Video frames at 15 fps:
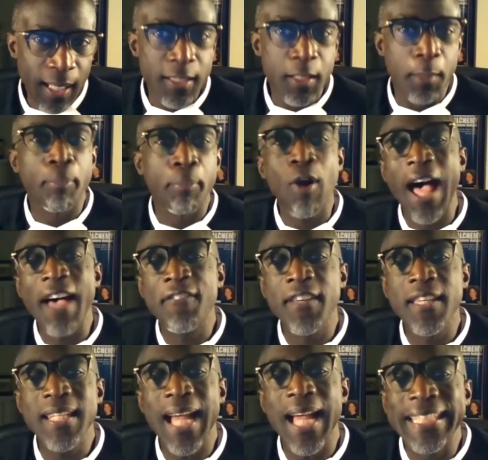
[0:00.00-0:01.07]
The
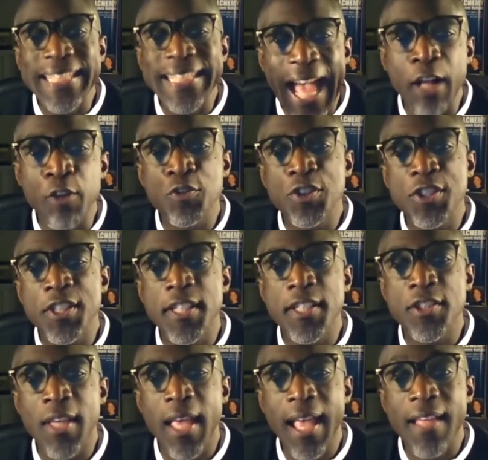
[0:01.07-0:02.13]
prophet
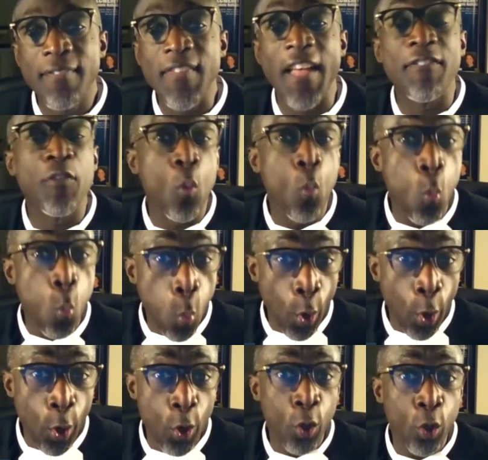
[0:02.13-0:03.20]
announces that the
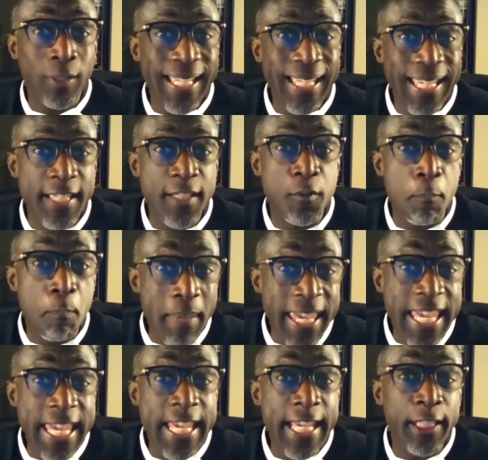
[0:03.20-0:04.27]
world is
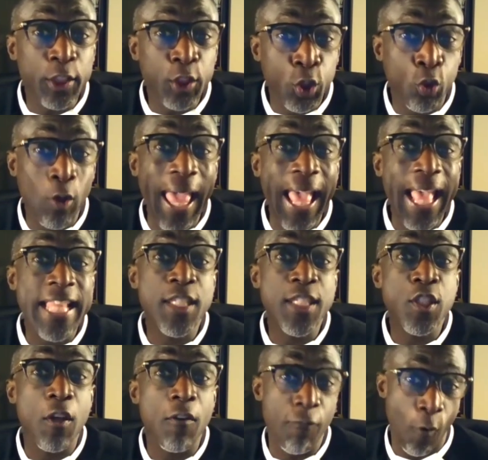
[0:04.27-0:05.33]
being
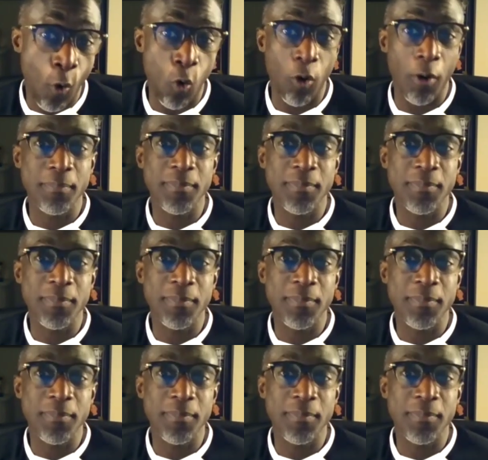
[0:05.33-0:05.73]
transformed.